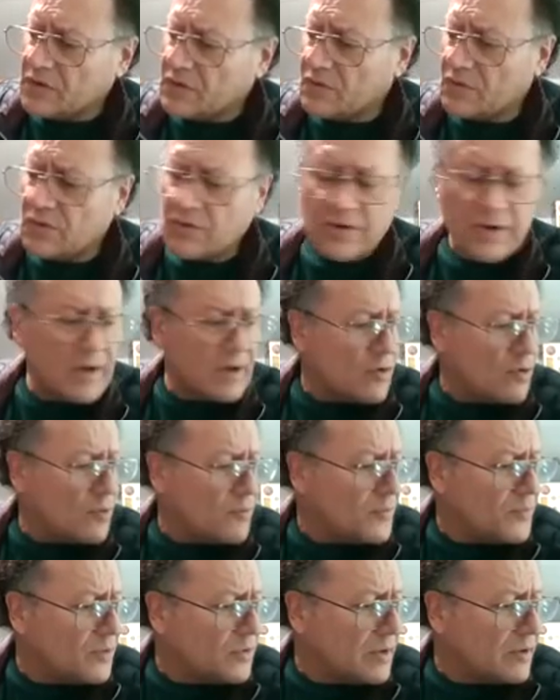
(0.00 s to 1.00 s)
we're gonna
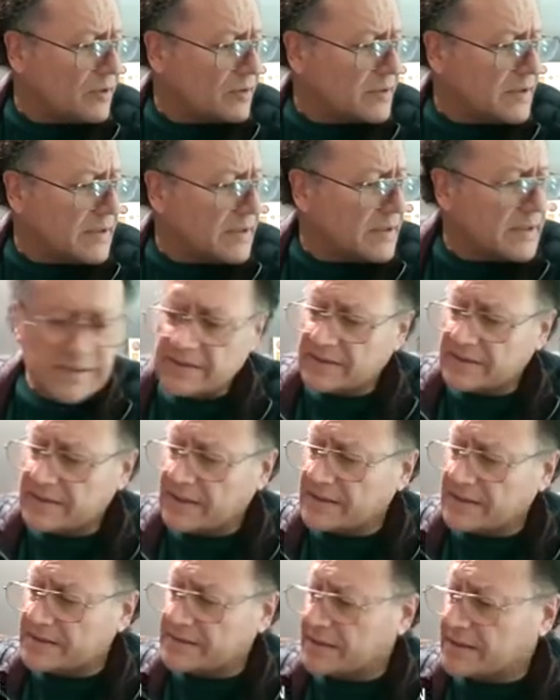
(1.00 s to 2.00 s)
compute our test
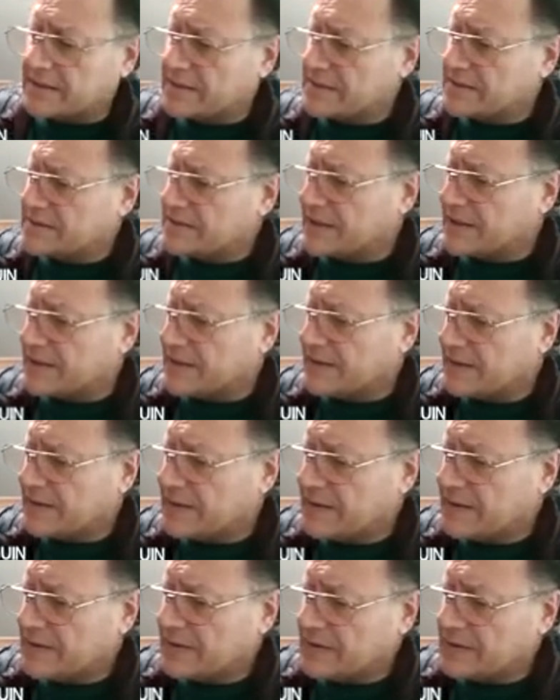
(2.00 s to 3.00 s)
statistic.
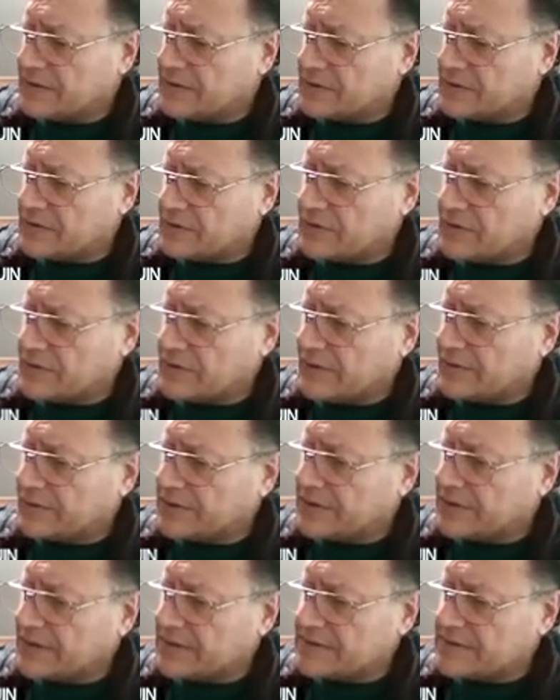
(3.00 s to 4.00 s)
So our
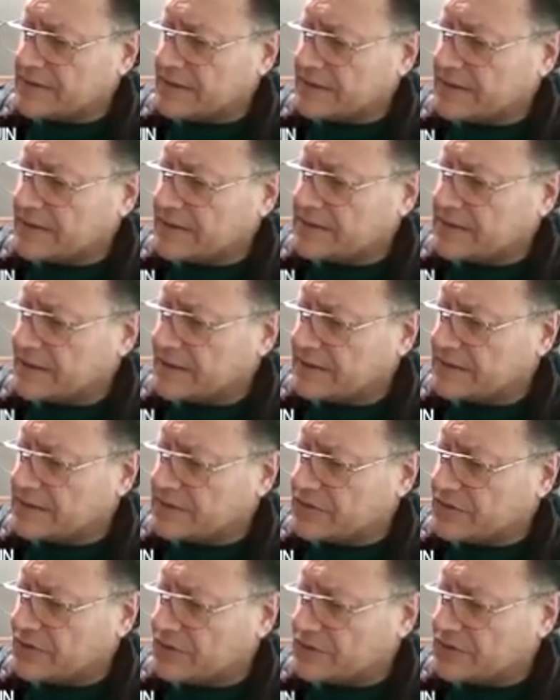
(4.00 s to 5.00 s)
test statistic
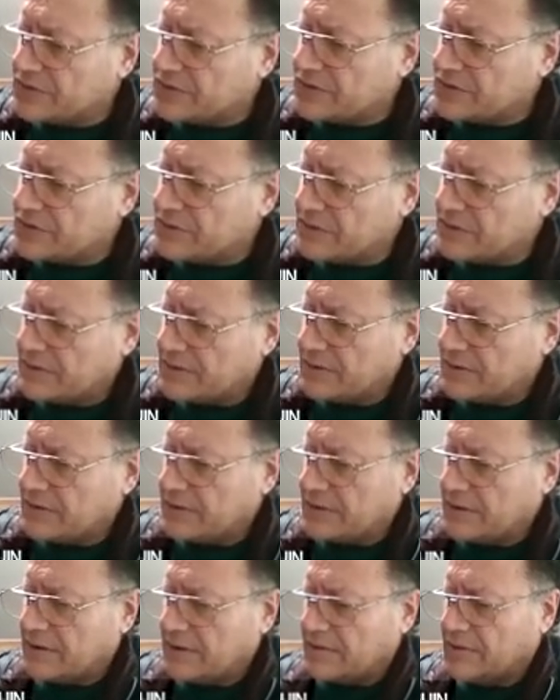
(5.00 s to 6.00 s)
is just
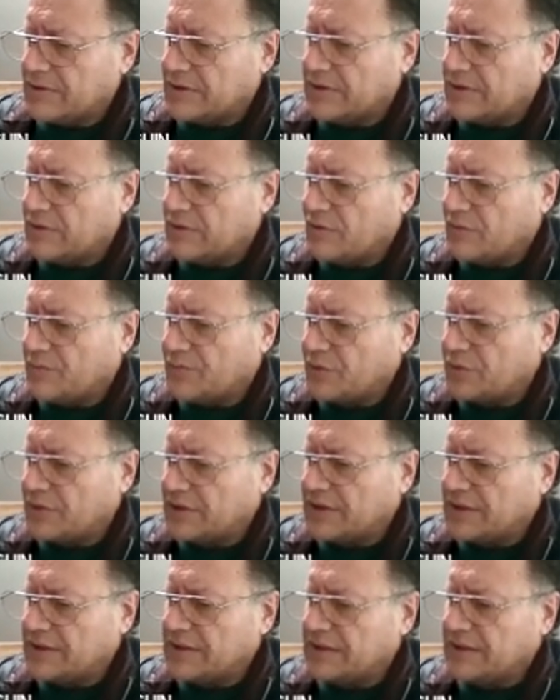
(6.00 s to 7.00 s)
we need to compute
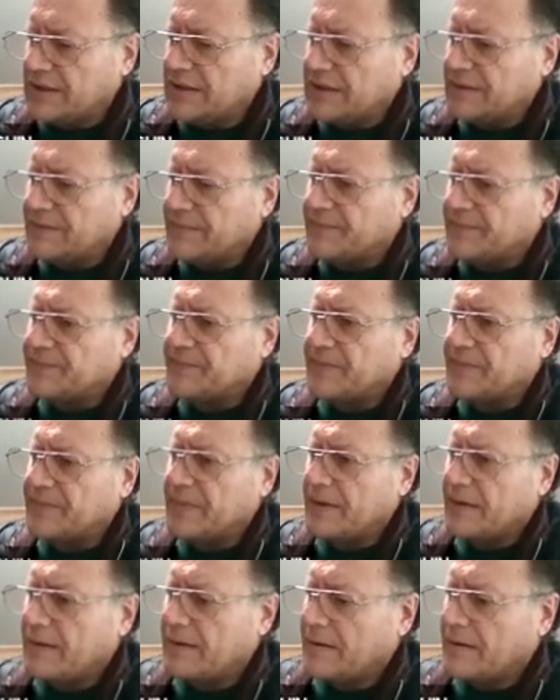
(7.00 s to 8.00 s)
t.
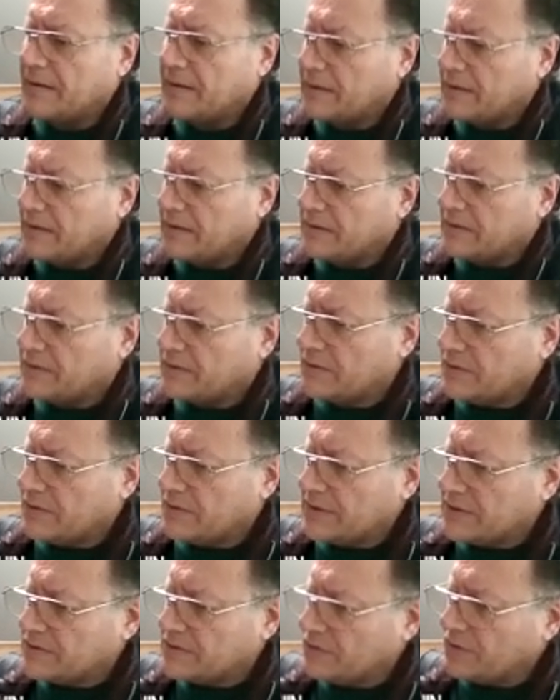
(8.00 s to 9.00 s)
So
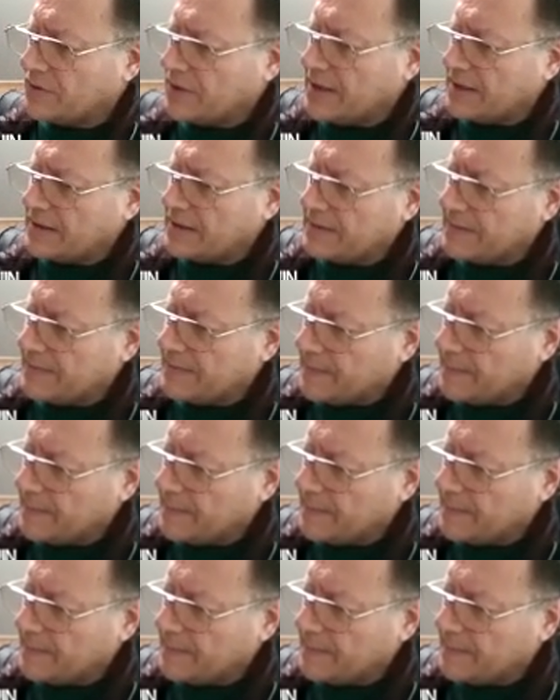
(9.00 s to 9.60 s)
let's do that.